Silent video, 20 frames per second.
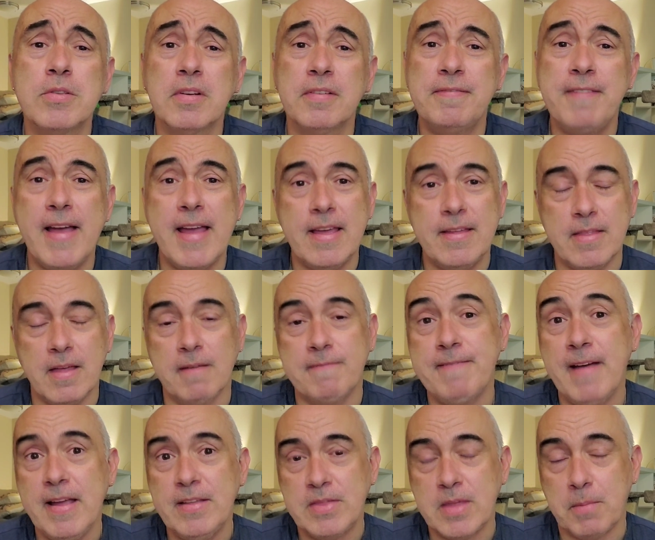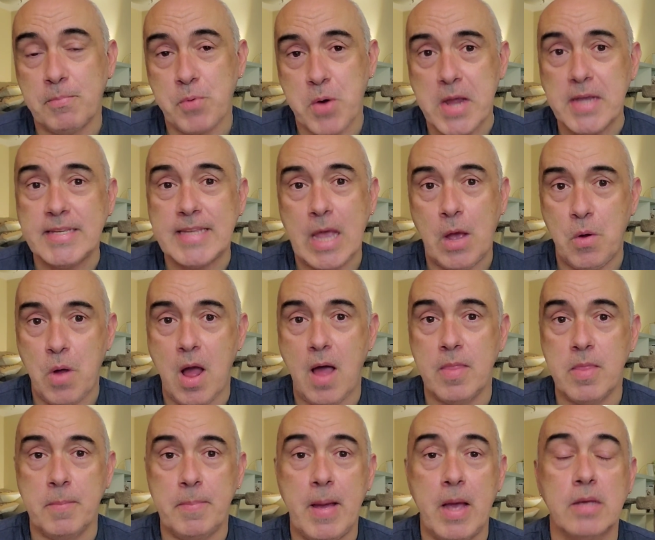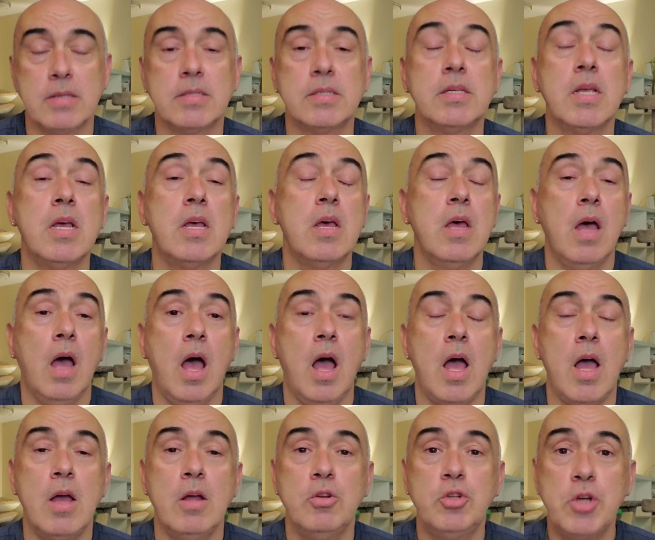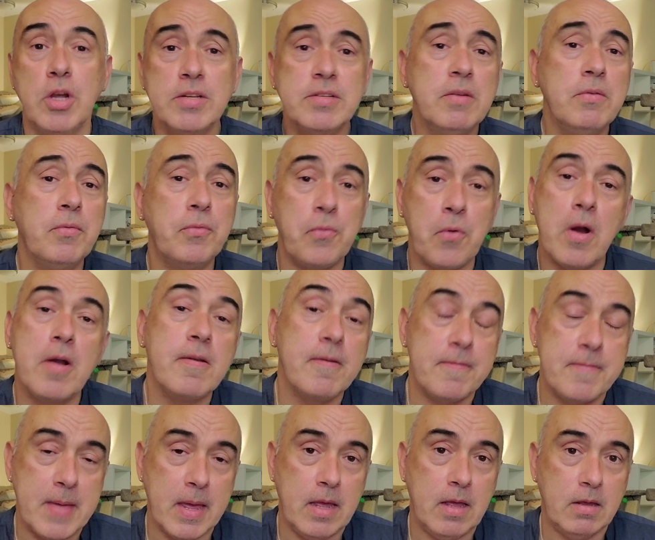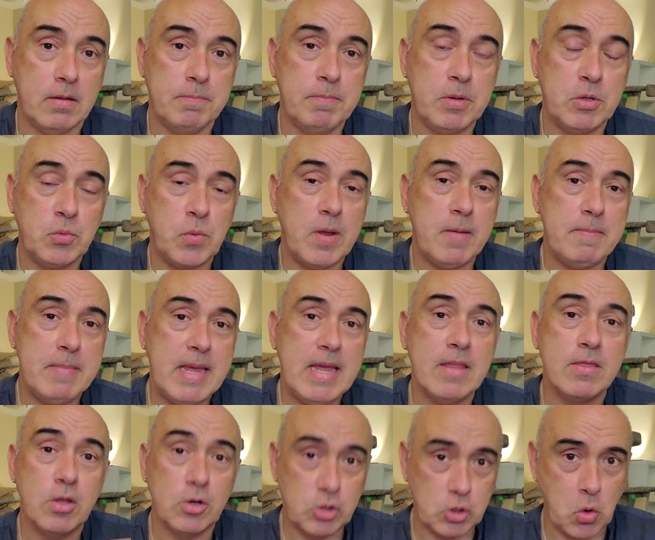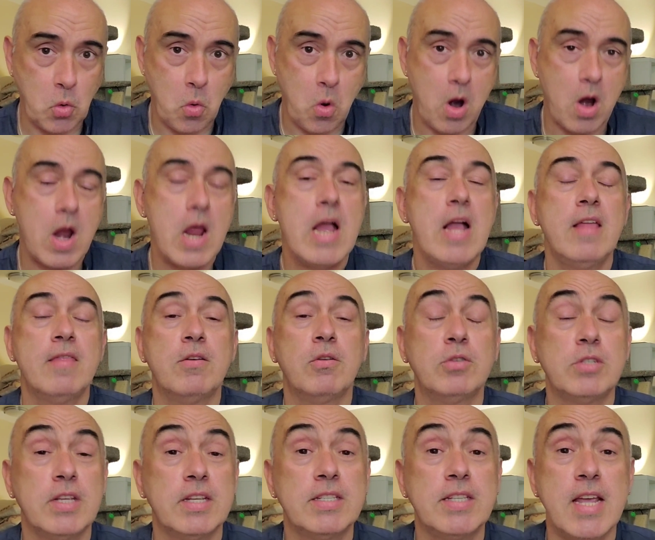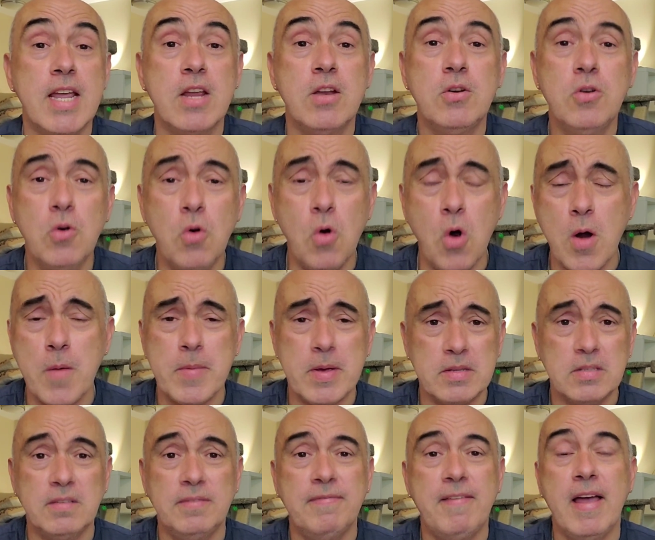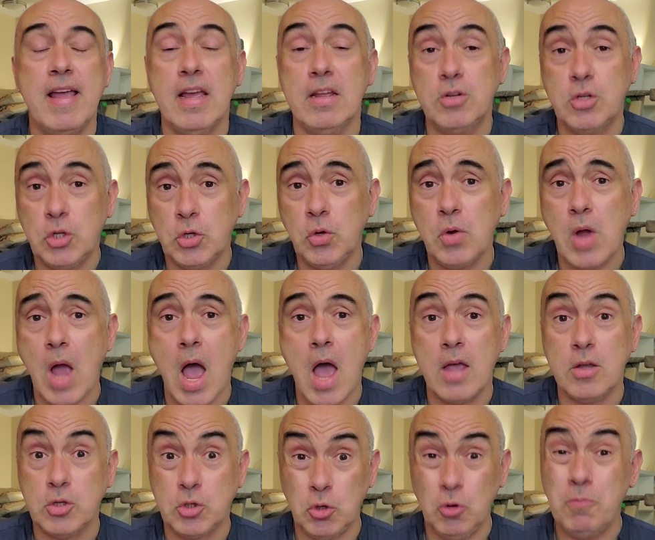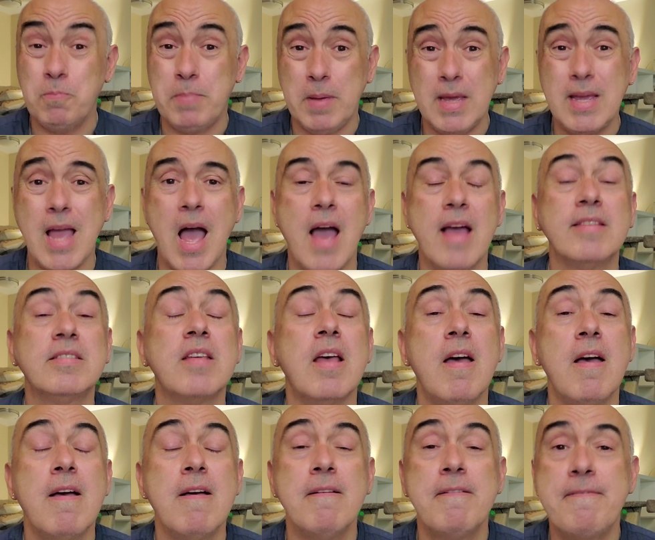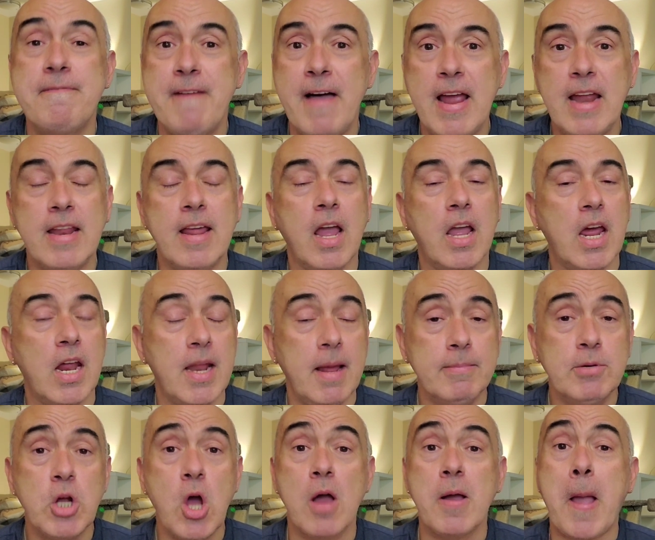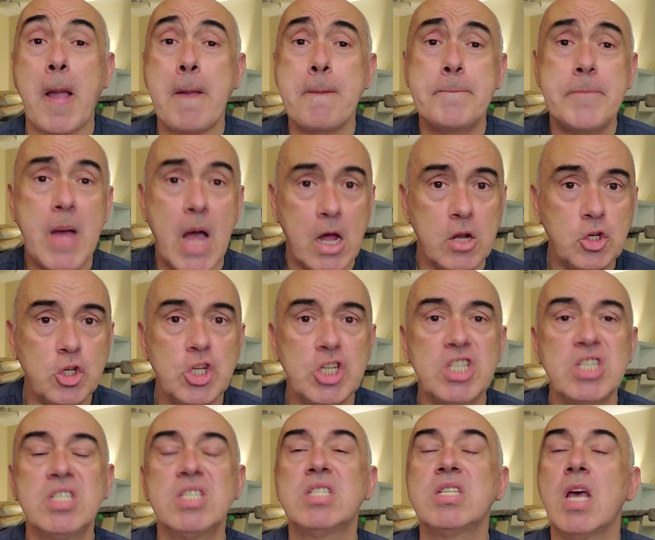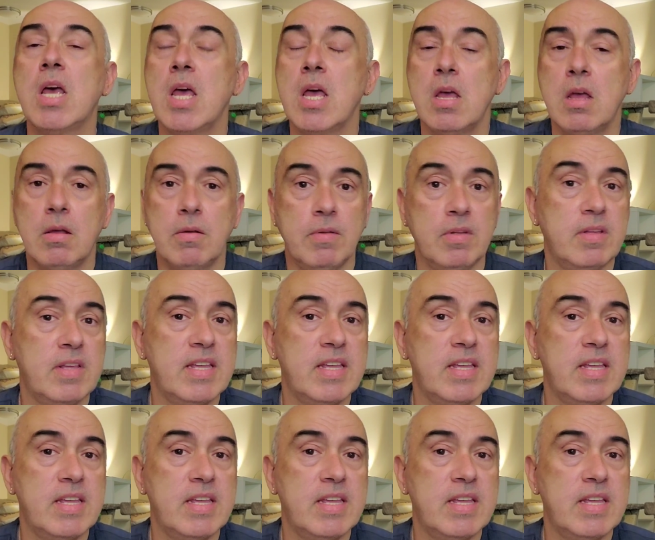and there's a fight that breaks out on the bus. Just in front of me, between me and the door, there's this enormous fight. Two big guys fighting, and I'm talking punches,